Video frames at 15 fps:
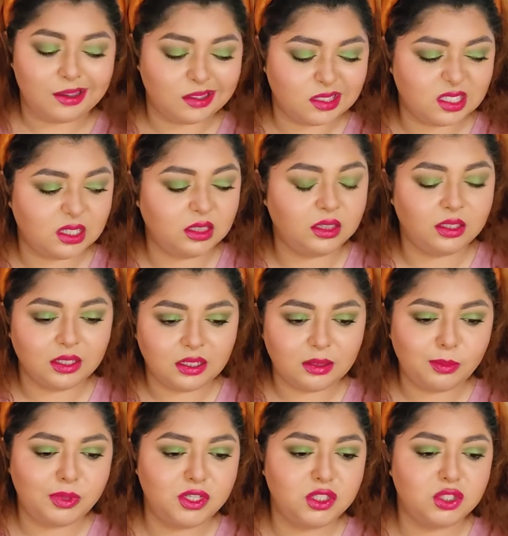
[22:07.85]
It's a
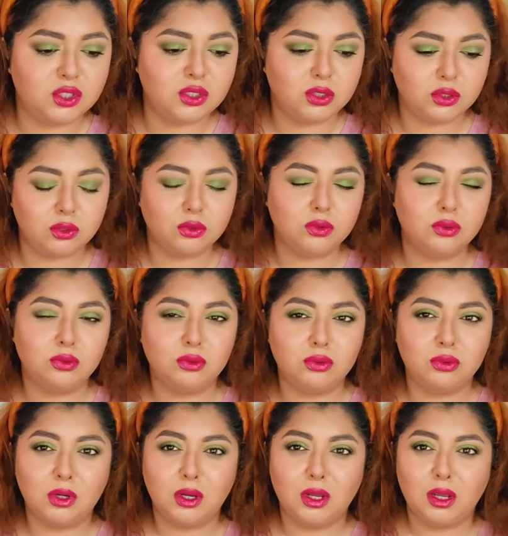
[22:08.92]
little bit
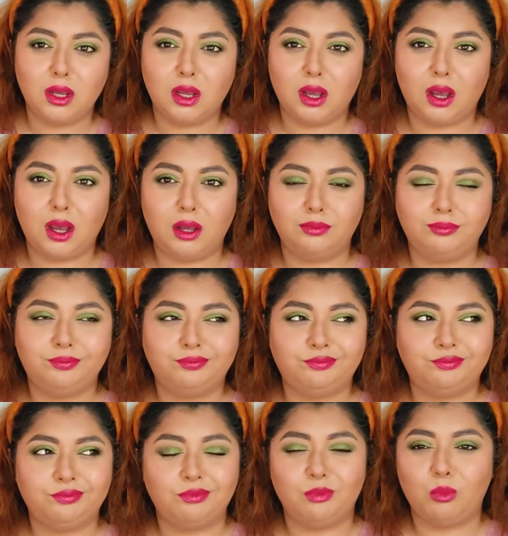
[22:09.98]
too
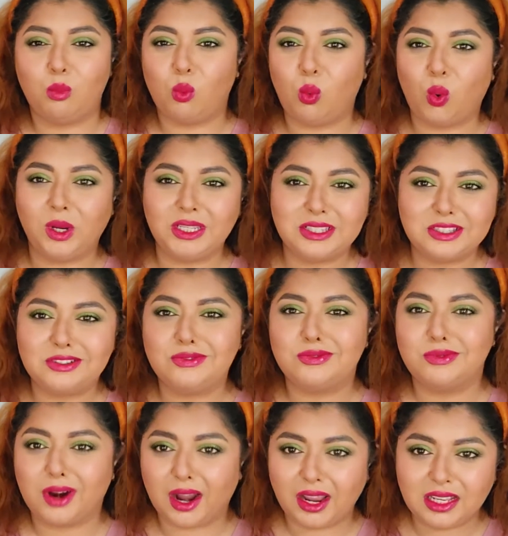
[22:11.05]
um,
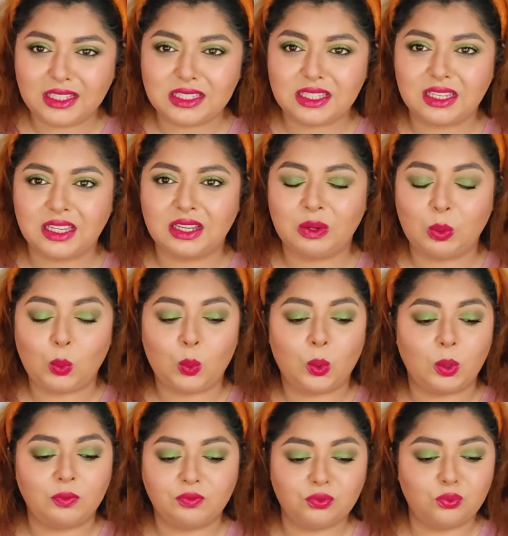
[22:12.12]

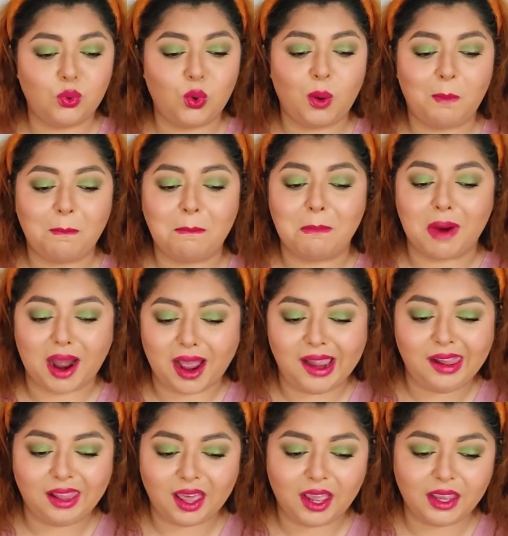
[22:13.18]
moisturizing for
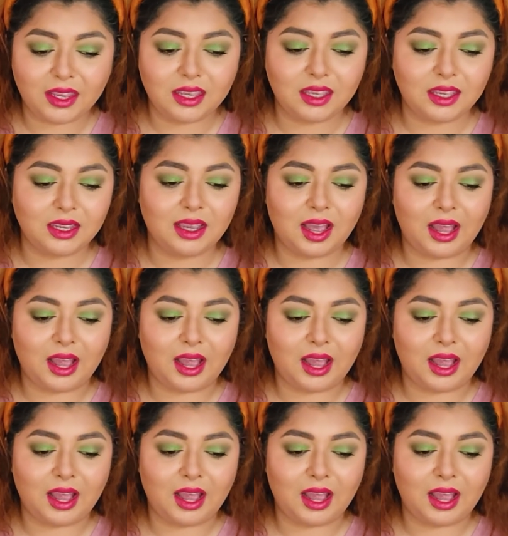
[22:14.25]
my liking.